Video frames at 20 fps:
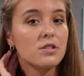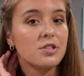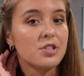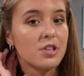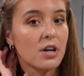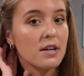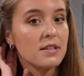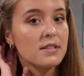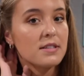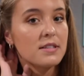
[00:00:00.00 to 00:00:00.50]

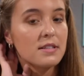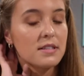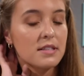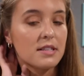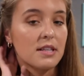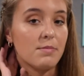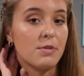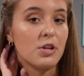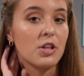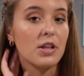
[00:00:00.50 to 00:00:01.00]
does
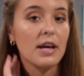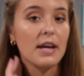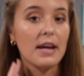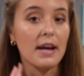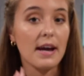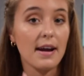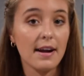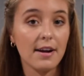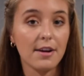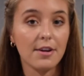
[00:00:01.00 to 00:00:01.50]
stimulate
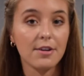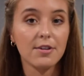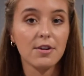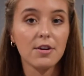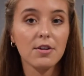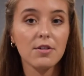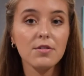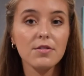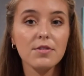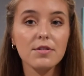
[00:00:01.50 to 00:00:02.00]
hair
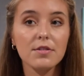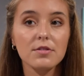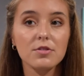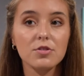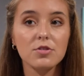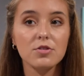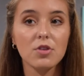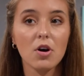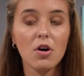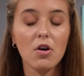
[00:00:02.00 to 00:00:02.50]
growth.
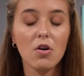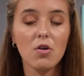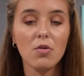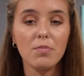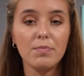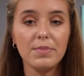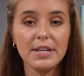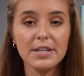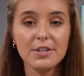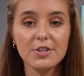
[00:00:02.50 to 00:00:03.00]
So
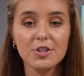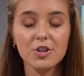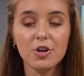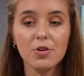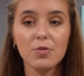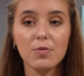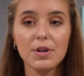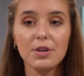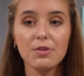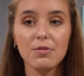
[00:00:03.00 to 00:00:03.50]
be sure
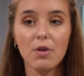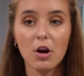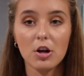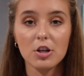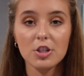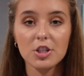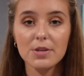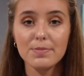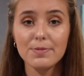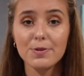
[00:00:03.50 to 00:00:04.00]
when you are
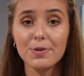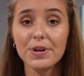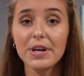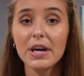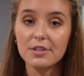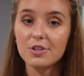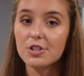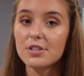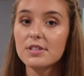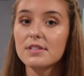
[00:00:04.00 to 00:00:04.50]
shampooing,
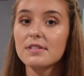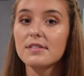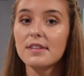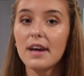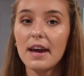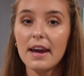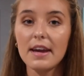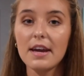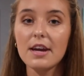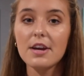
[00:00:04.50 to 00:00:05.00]
just
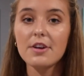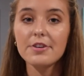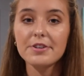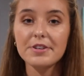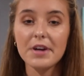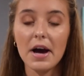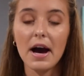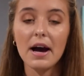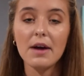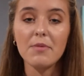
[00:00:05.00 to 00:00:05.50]
take your
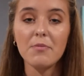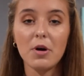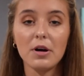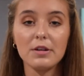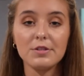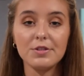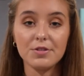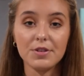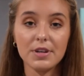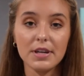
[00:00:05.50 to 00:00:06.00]
time while
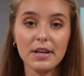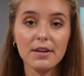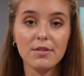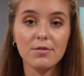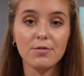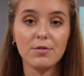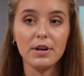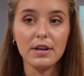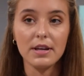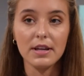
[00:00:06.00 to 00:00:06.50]
doing it
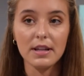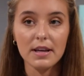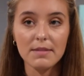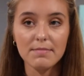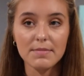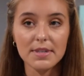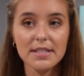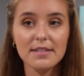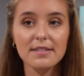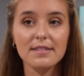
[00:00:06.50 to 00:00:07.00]
and really like
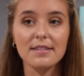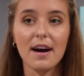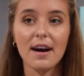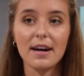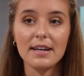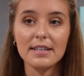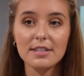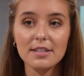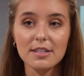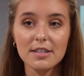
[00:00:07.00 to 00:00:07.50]

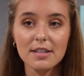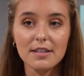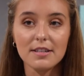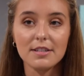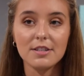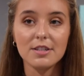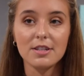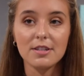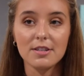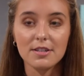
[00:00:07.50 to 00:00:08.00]
massage it
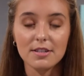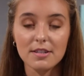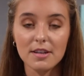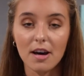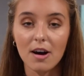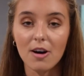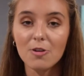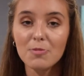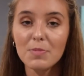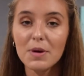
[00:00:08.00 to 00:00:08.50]
into your
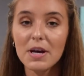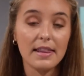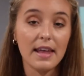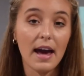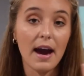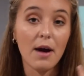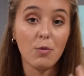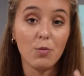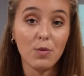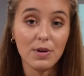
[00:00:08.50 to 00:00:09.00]
scalp.
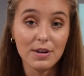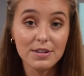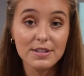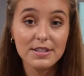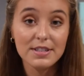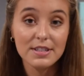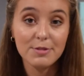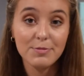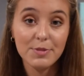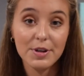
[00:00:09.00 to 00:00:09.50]
That will
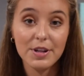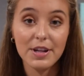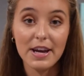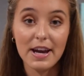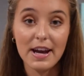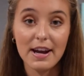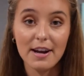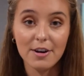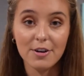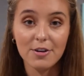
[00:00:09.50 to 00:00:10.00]

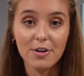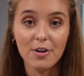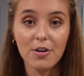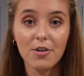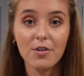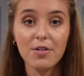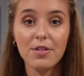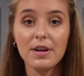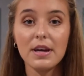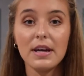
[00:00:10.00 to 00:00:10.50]
stimulate hair
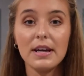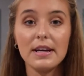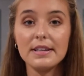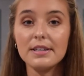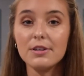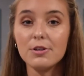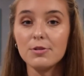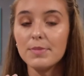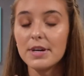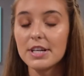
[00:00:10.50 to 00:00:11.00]
growth, and
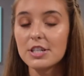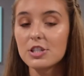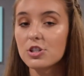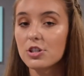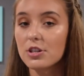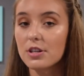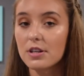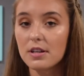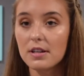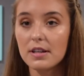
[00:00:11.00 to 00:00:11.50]
it will make sure
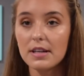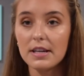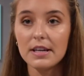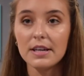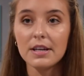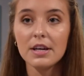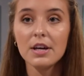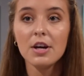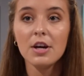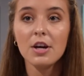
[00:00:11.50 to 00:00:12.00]
to
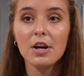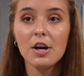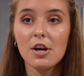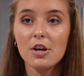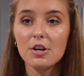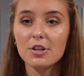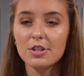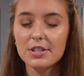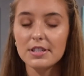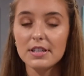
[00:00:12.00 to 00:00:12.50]
clean
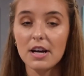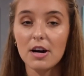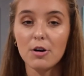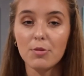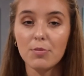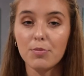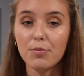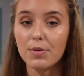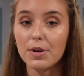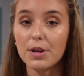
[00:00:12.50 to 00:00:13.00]
your
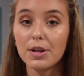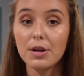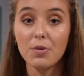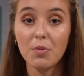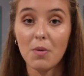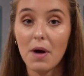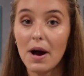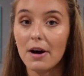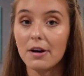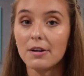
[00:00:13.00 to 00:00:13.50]
scalp really
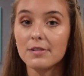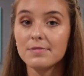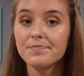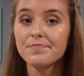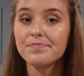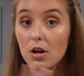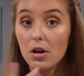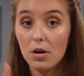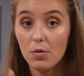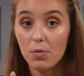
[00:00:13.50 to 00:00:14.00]
well
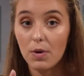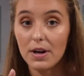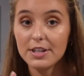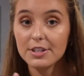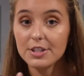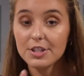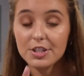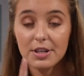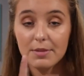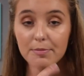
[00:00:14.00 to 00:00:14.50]
When
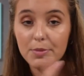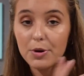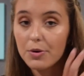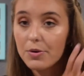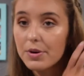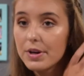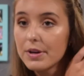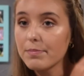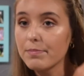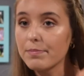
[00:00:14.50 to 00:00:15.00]
you're
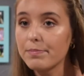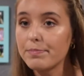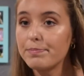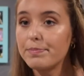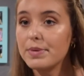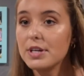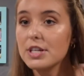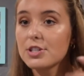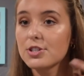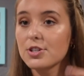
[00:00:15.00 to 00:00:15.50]
shampooing,
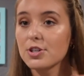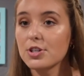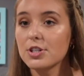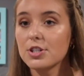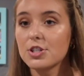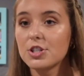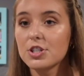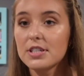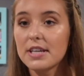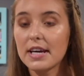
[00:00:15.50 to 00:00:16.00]
be sure to
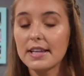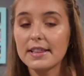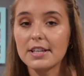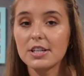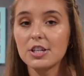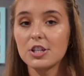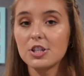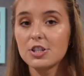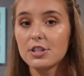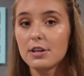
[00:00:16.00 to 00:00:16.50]
just get
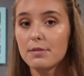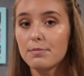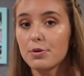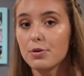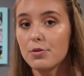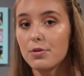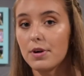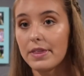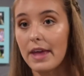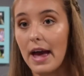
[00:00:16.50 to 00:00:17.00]
the
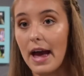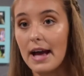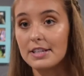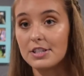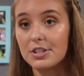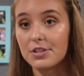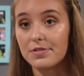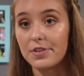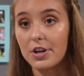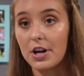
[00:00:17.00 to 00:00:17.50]
shampoo on the
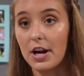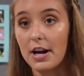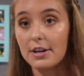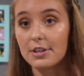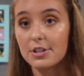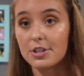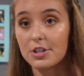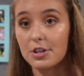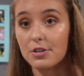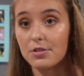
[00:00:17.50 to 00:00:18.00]
ends of your hair
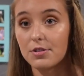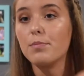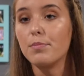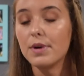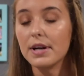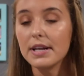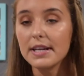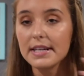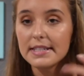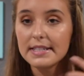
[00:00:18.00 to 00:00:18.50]
too.
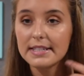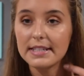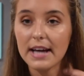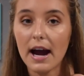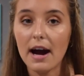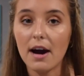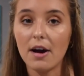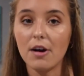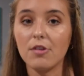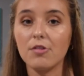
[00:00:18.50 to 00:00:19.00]
Bring it
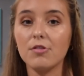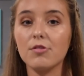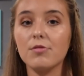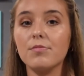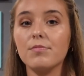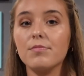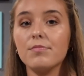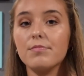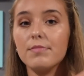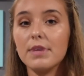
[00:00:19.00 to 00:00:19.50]

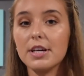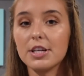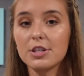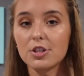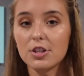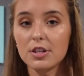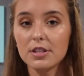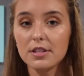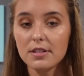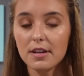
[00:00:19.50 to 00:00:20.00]
down, make
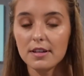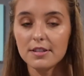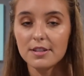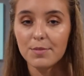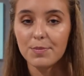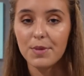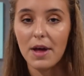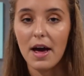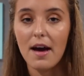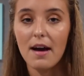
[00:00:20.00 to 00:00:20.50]
sure to suds
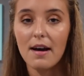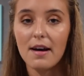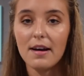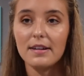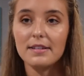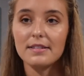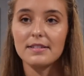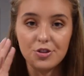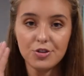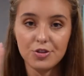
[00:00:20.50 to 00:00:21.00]
up the
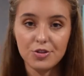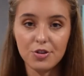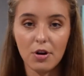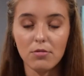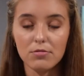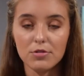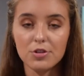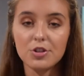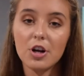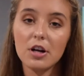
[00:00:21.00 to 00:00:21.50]
ends.
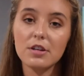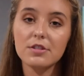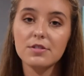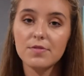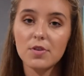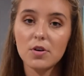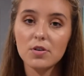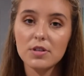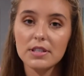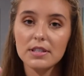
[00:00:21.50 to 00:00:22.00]
Don't just
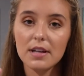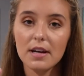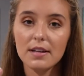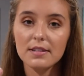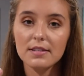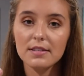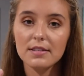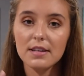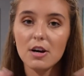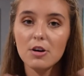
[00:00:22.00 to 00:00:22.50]
focus on
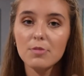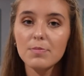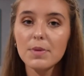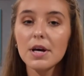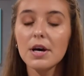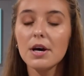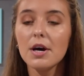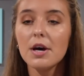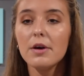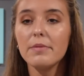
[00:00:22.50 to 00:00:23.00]
the scalp,
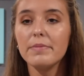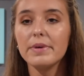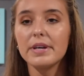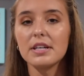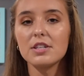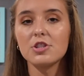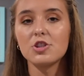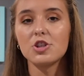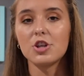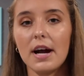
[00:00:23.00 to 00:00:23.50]

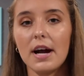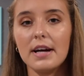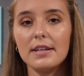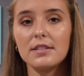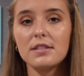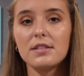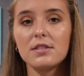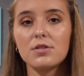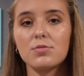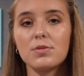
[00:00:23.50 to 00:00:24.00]
because
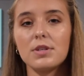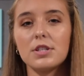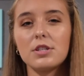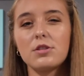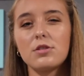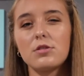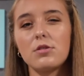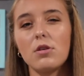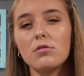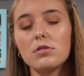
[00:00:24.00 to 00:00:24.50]
ends is what
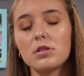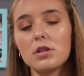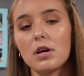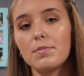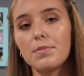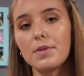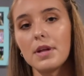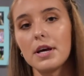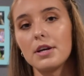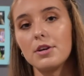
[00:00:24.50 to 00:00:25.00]
soaks
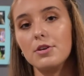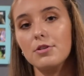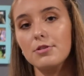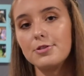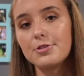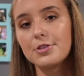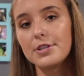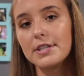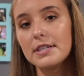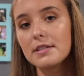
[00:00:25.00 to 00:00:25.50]
up like
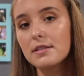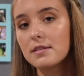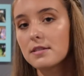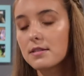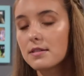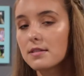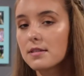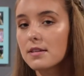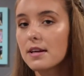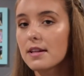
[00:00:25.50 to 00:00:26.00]

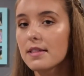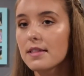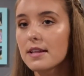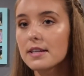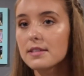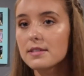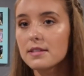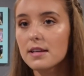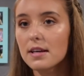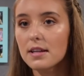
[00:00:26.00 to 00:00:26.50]
nutrients and
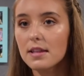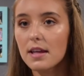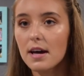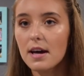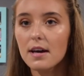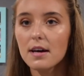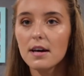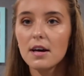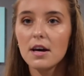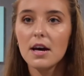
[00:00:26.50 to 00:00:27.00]
things like
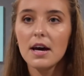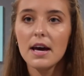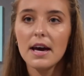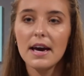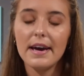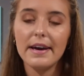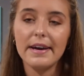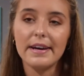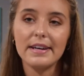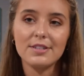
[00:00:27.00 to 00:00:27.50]
that.
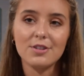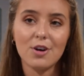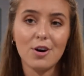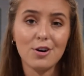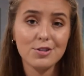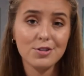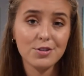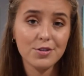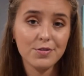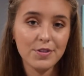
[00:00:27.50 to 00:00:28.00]
And
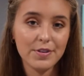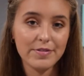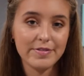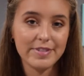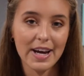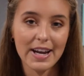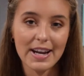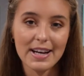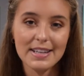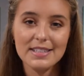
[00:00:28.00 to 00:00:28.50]
also if you have
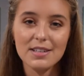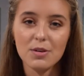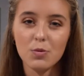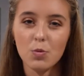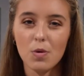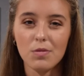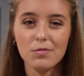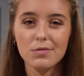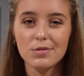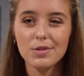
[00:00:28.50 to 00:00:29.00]
dead ends, it
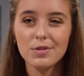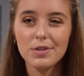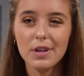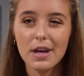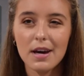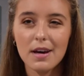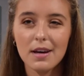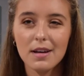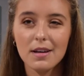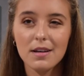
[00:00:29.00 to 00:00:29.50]
won't do
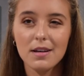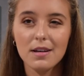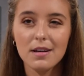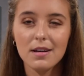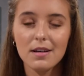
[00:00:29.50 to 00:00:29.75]
that.